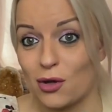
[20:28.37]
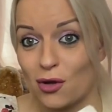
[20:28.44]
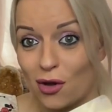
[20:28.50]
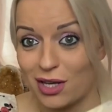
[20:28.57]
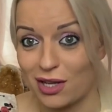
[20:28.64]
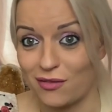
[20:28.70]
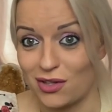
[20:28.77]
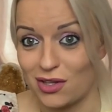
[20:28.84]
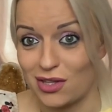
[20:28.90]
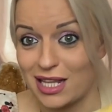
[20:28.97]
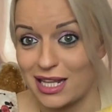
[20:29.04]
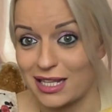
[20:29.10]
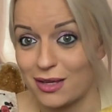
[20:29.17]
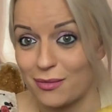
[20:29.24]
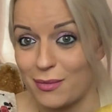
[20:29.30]
not giving you
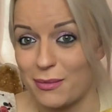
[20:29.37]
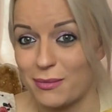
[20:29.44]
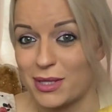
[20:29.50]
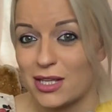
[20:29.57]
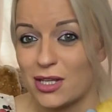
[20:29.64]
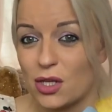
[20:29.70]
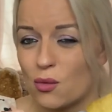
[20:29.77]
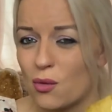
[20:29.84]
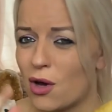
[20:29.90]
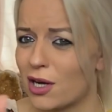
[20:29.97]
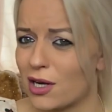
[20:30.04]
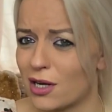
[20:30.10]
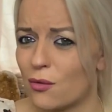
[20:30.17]
that commitment that you want.